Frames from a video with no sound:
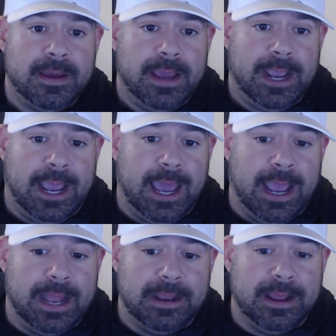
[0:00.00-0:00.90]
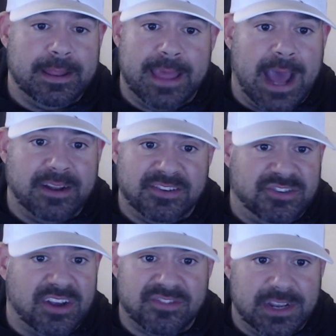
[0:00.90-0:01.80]
and that is
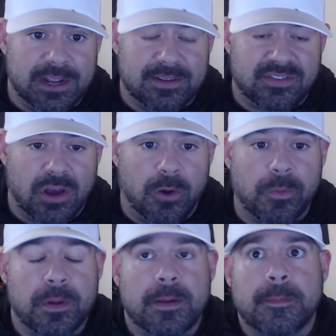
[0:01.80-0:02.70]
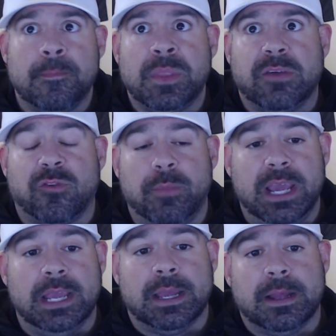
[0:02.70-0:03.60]
just it. So for
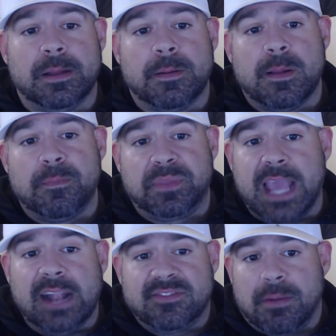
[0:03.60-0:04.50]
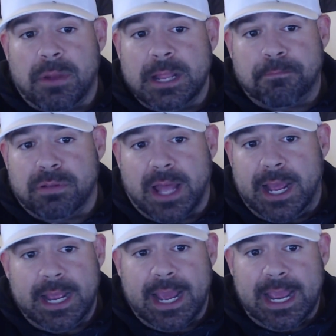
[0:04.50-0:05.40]
me, can somebody
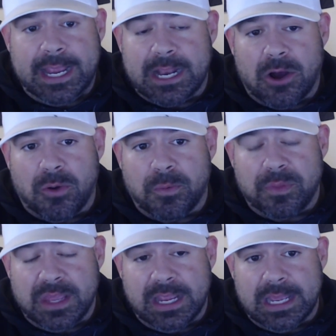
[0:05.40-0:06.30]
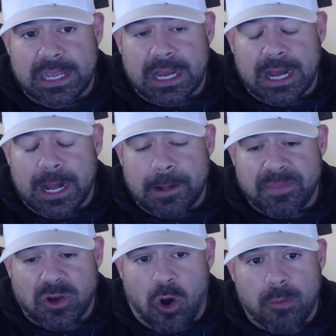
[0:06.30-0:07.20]
play
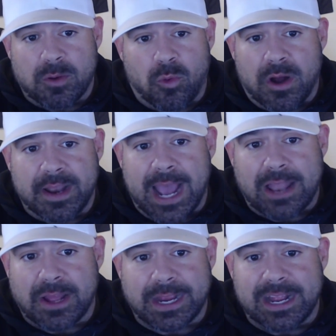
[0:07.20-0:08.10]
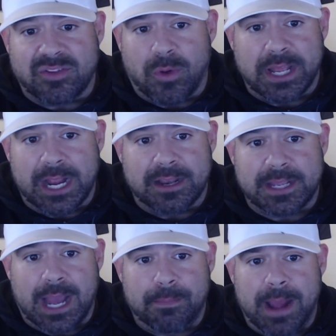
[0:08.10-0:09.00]
the carbon one at like a 20
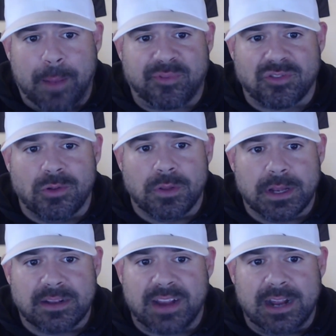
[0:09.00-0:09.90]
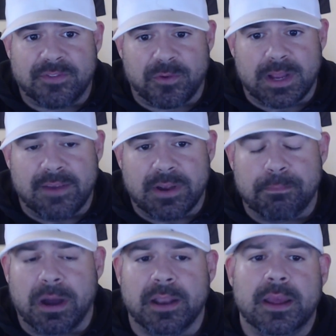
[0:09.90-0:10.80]
handicap? Absolutely, it's forgiving.
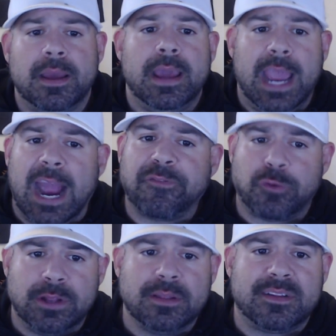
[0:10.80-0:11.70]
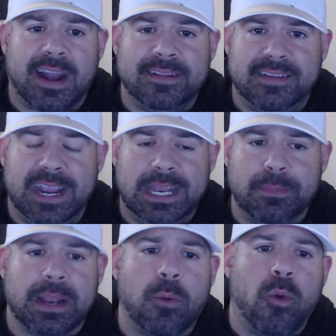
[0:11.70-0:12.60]
But after hitting the titanium,
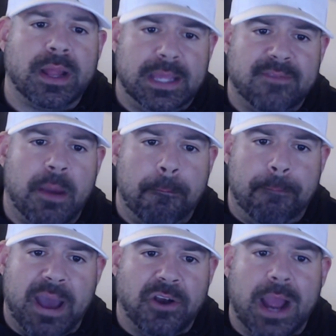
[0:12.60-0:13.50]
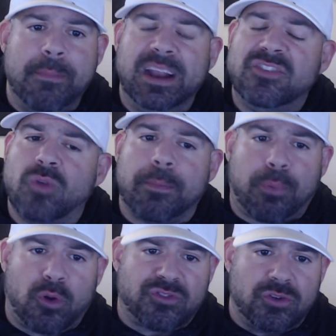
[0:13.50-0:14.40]
and I want to give I made it to a
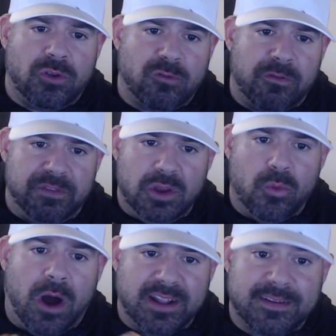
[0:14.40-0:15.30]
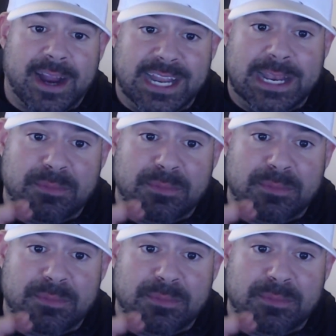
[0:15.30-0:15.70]
personal review on the titanium